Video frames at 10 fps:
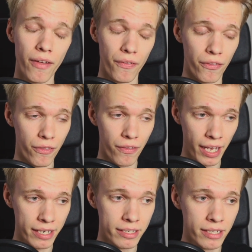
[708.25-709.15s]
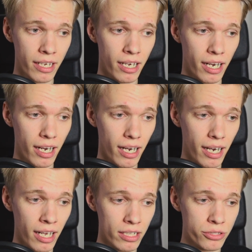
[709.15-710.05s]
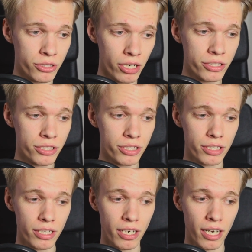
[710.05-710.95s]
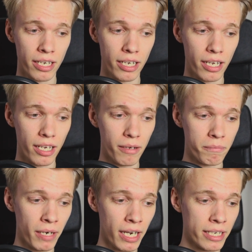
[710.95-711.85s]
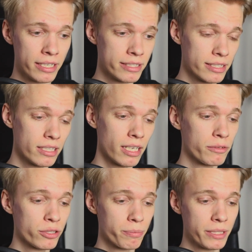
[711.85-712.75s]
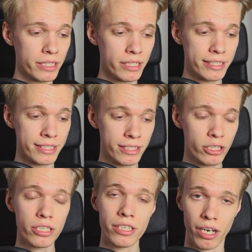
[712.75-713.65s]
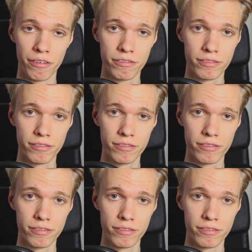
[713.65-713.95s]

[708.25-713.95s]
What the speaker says: then I'll judge my skill level to be good enough.